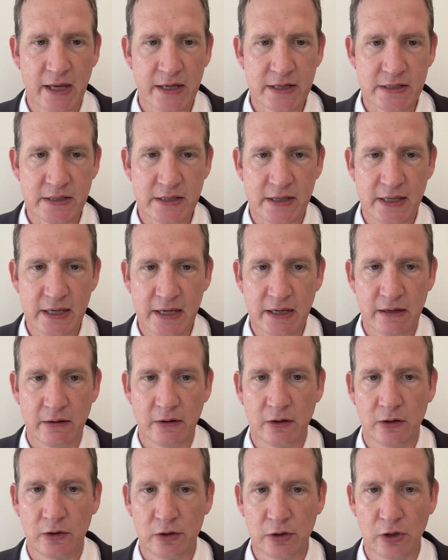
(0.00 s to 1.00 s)
as the
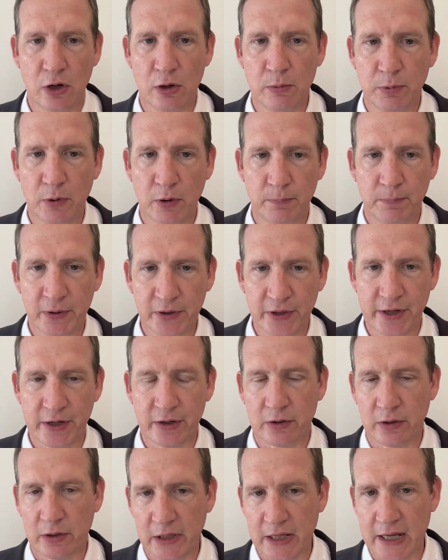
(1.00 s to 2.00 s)
global
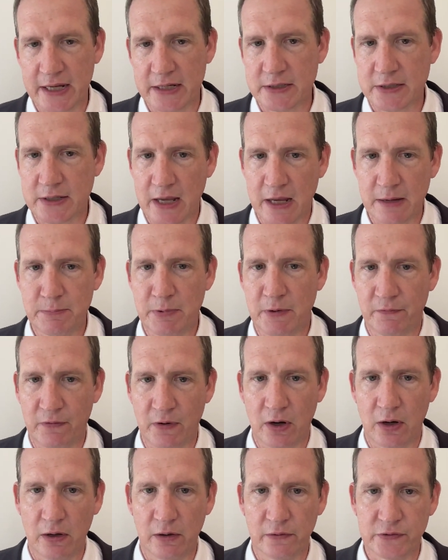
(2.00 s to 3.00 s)
political landscape
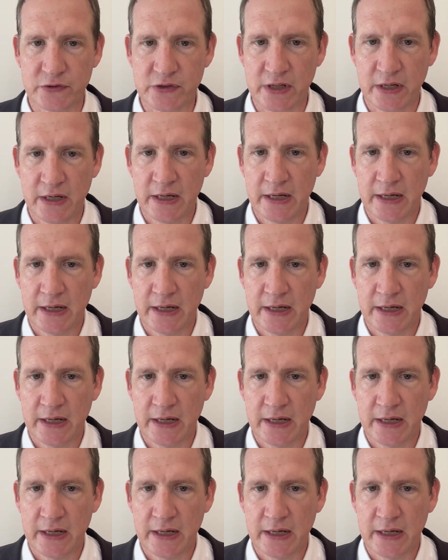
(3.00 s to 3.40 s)
evolves,